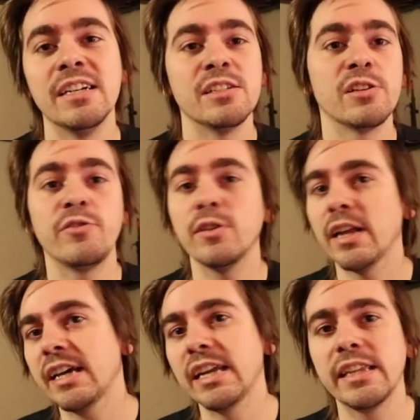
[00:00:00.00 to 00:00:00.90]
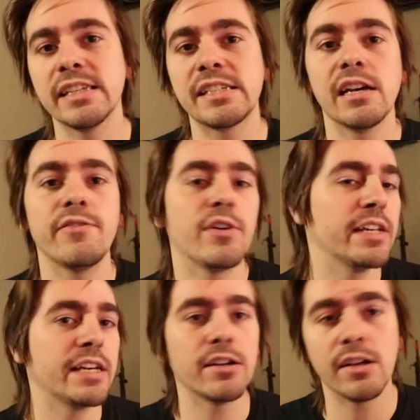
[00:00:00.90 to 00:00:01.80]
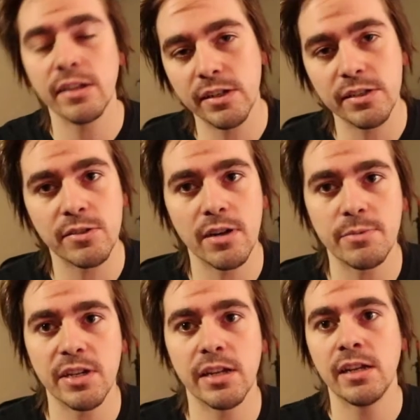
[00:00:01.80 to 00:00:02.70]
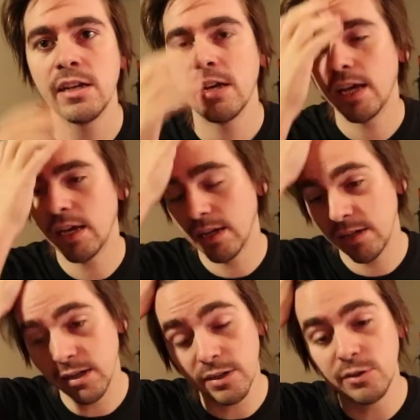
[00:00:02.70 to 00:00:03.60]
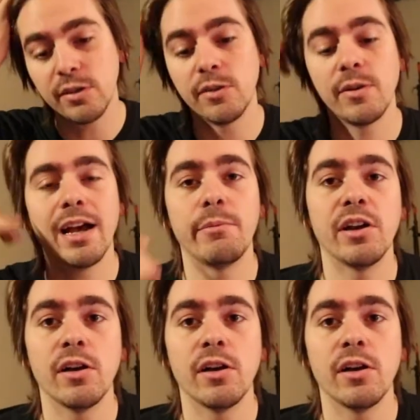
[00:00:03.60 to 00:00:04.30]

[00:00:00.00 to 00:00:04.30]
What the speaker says: So if you like any of this stuff, I'll link it all in the description, and you can grab it.